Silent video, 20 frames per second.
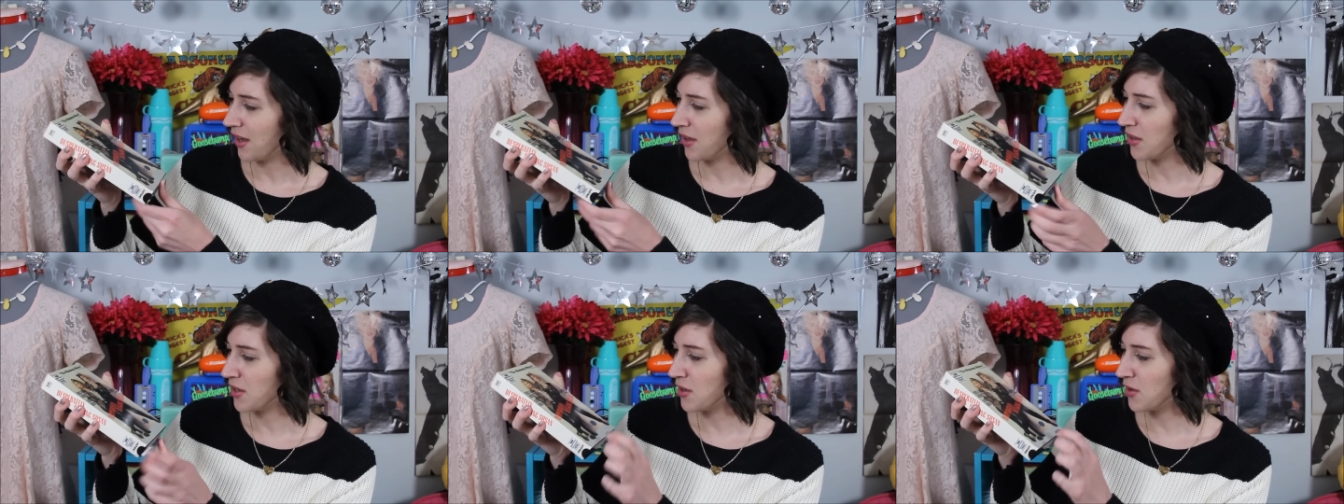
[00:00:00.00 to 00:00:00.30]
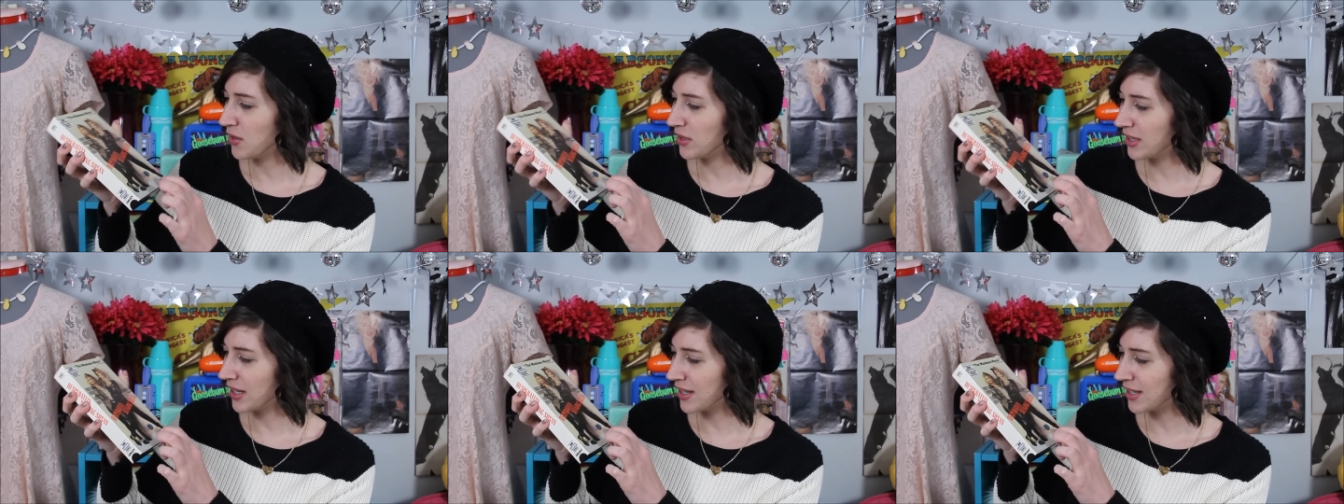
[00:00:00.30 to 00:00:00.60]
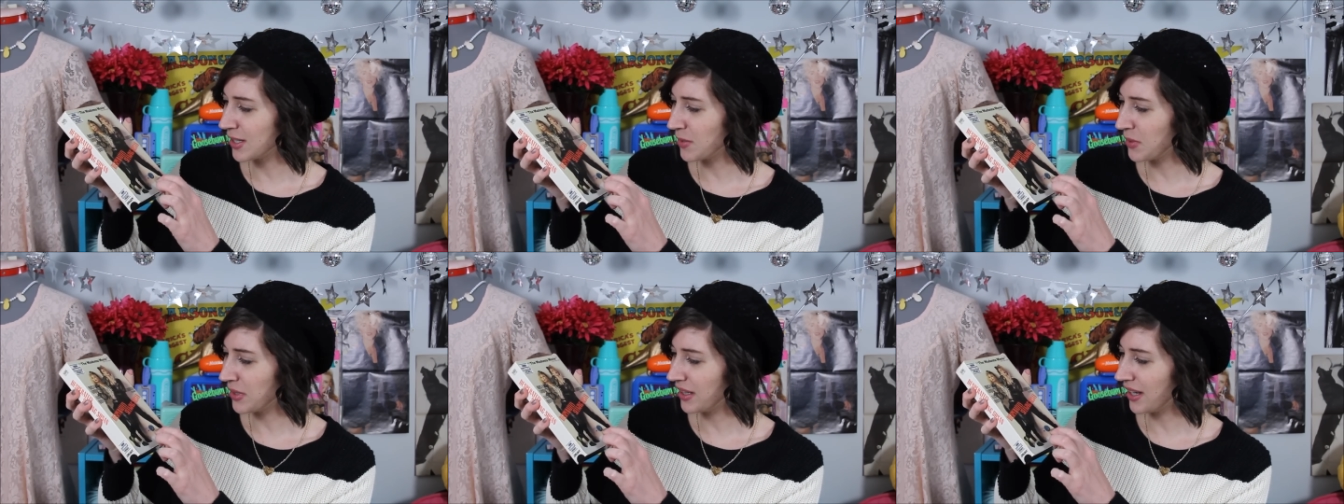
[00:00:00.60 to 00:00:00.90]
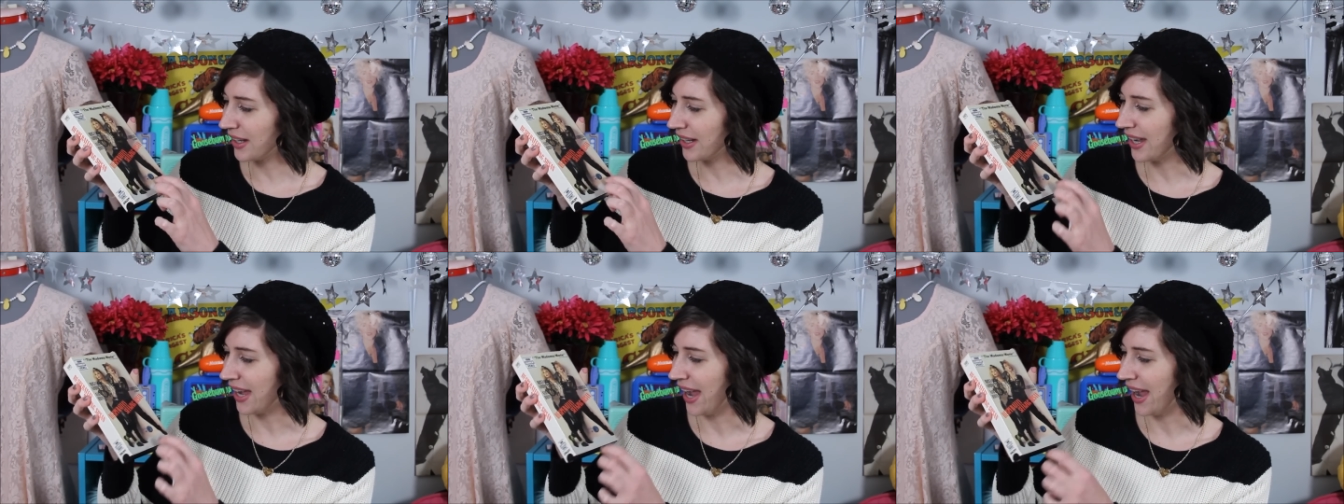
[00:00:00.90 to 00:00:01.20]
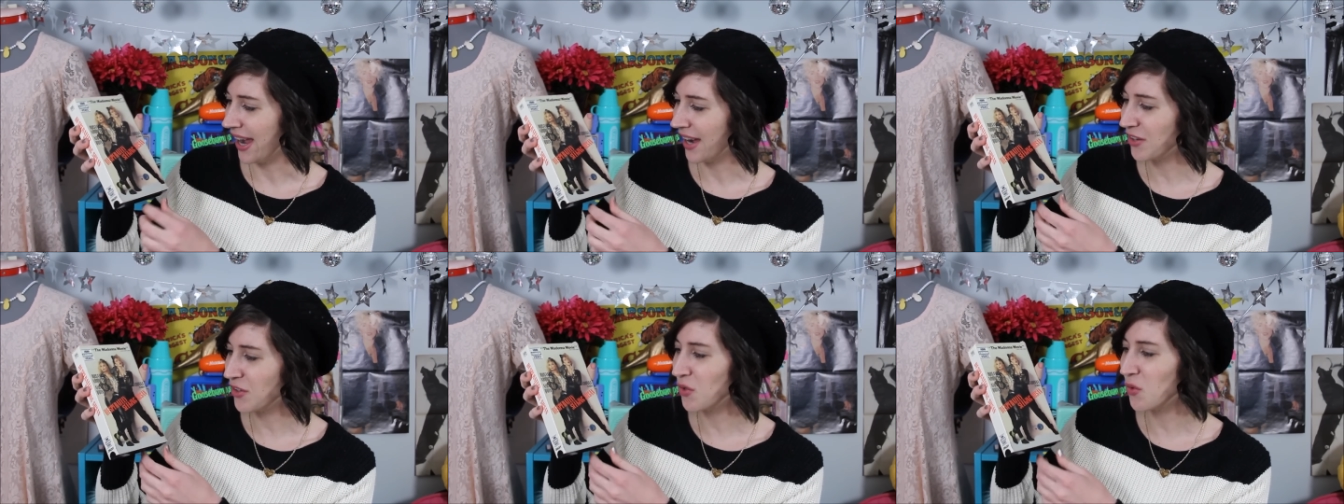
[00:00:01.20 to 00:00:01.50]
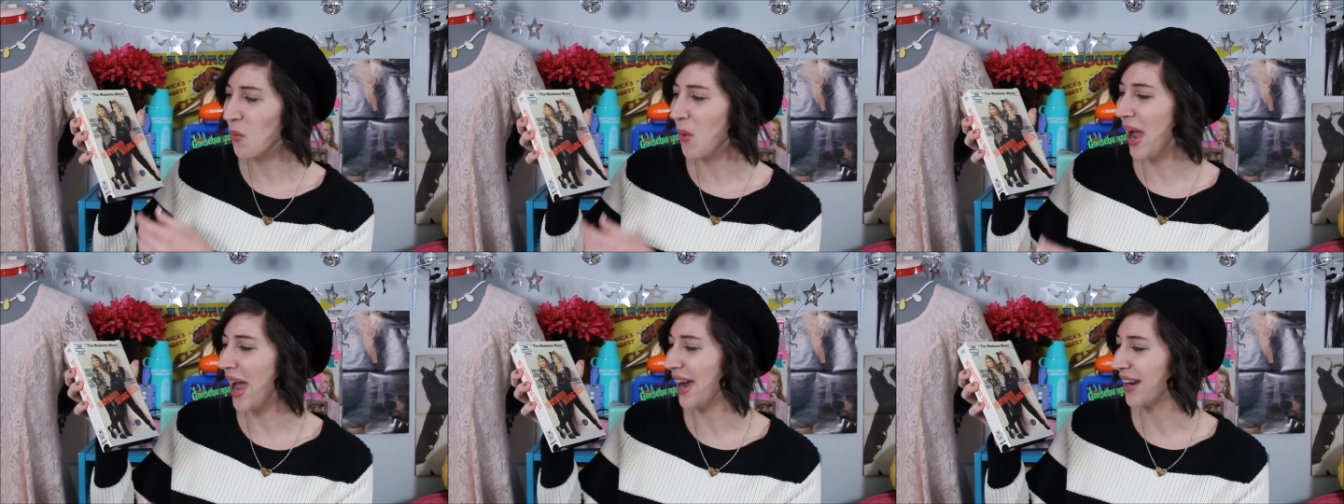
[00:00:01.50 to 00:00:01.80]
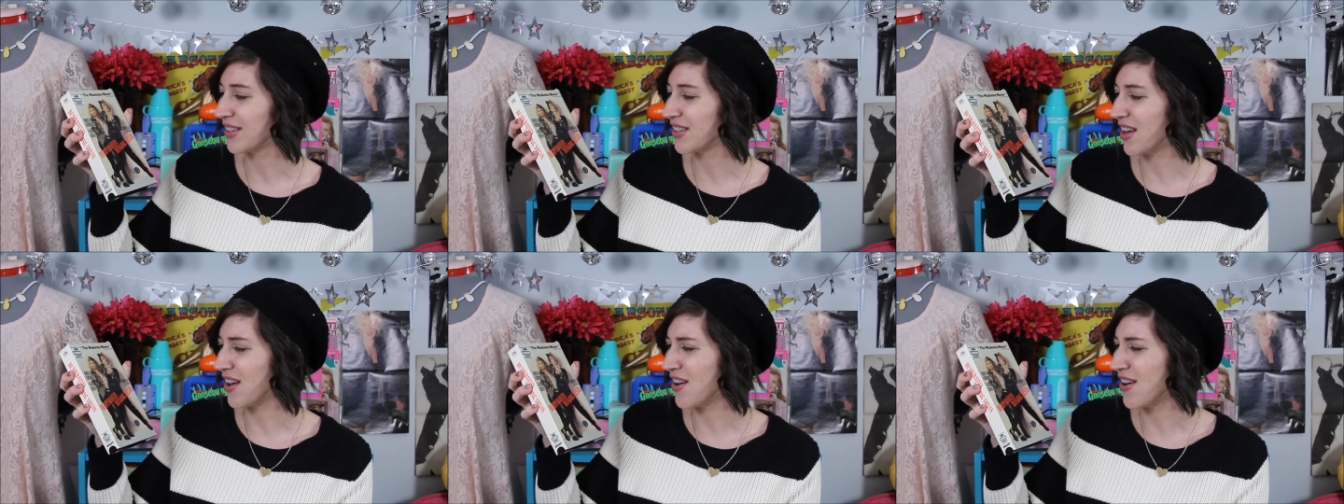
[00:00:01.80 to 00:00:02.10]
Although it looks like someone got candle
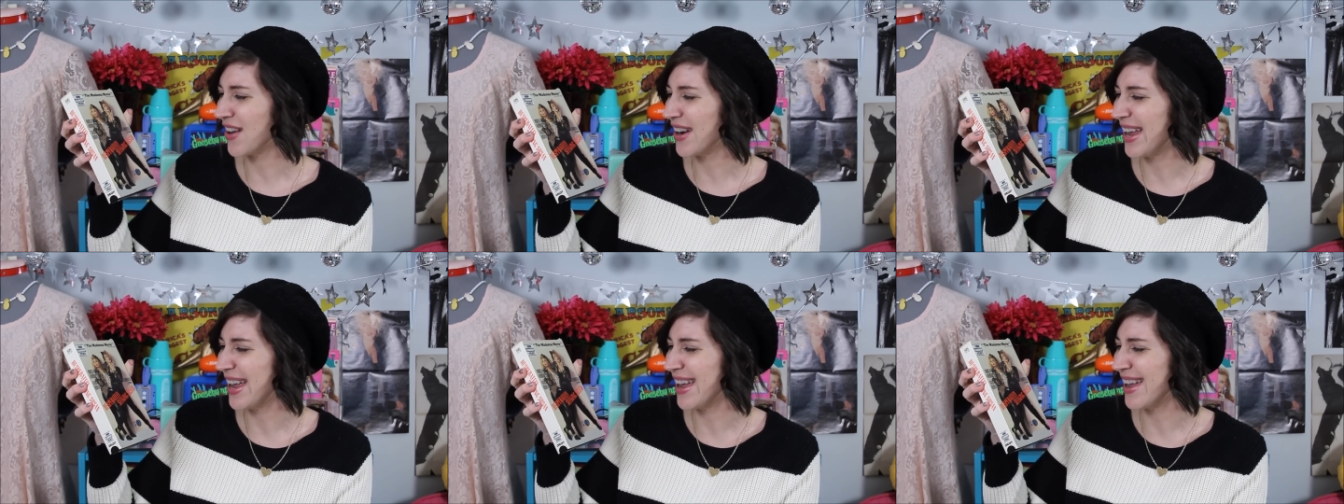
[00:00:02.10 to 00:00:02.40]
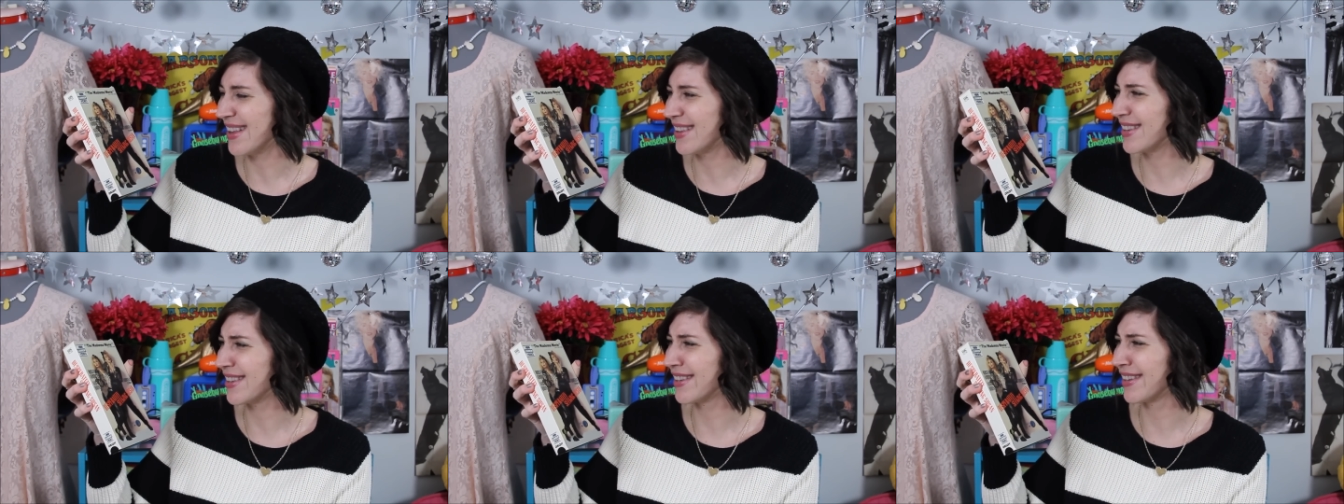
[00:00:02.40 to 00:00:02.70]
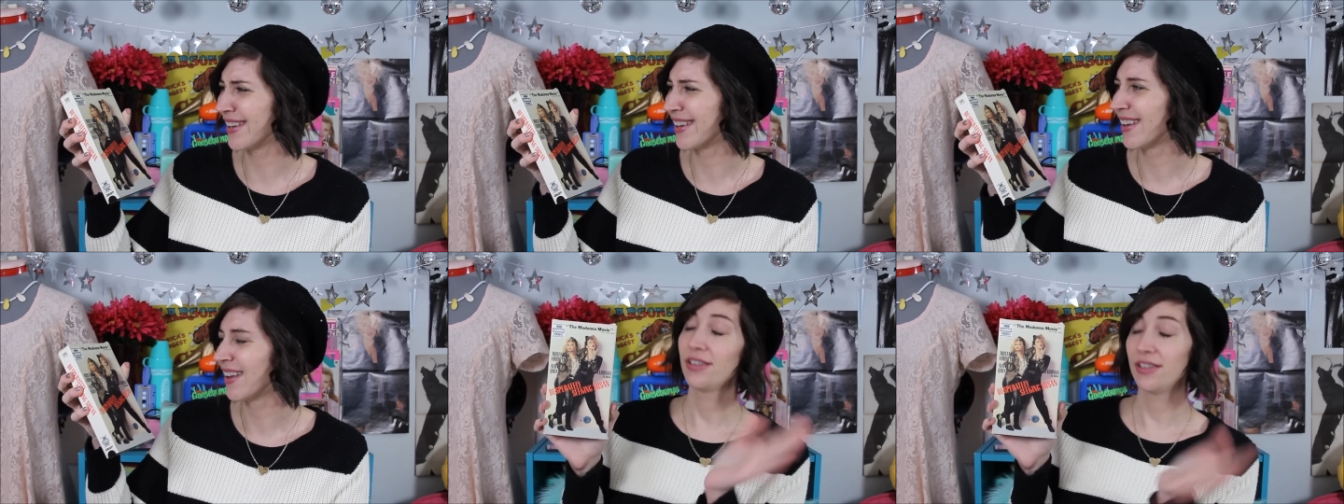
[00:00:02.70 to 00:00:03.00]
wax on it.